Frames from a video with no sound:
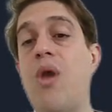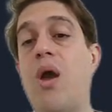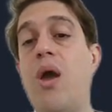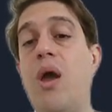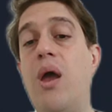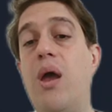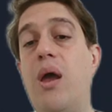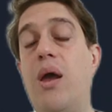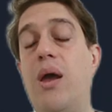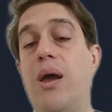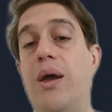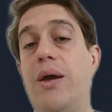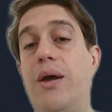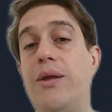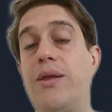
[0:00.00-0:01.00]

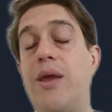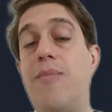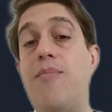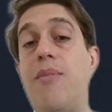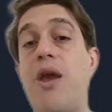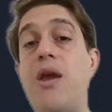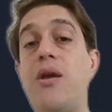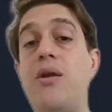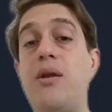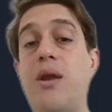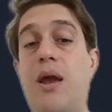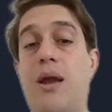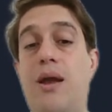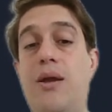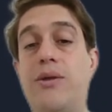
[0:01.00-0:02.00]
the
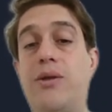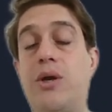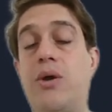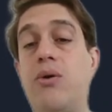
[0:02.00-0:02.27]
main and